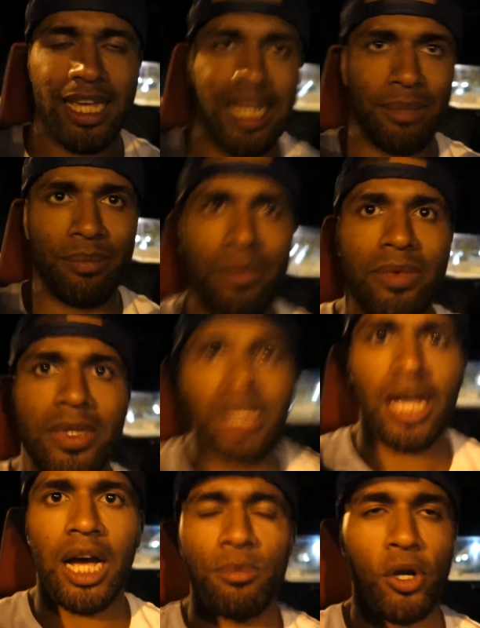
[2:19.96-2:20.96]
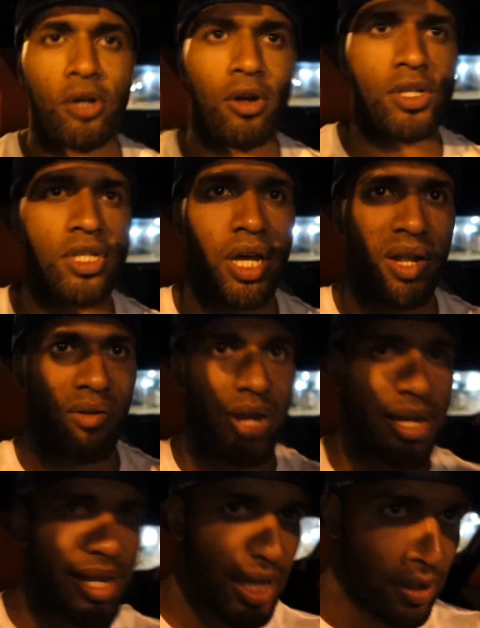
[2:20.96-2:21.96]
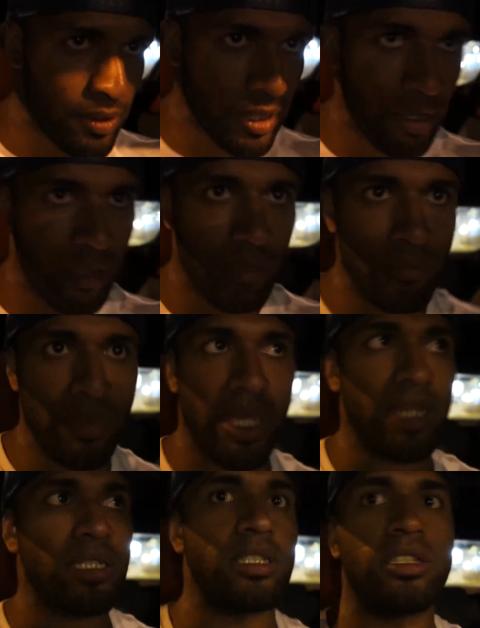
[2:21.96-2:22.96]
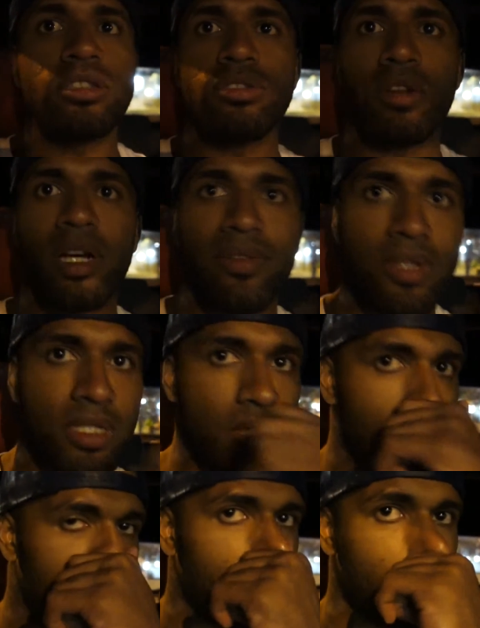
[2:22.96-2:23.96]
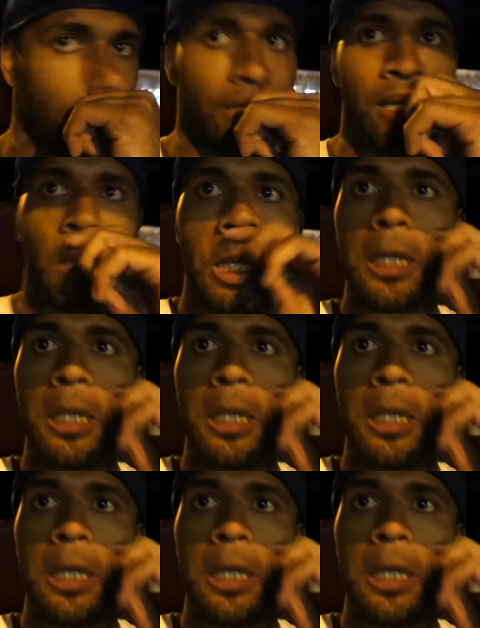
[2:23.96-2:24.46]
I'm not cross-eyed right now, I am actually just driving, so I probably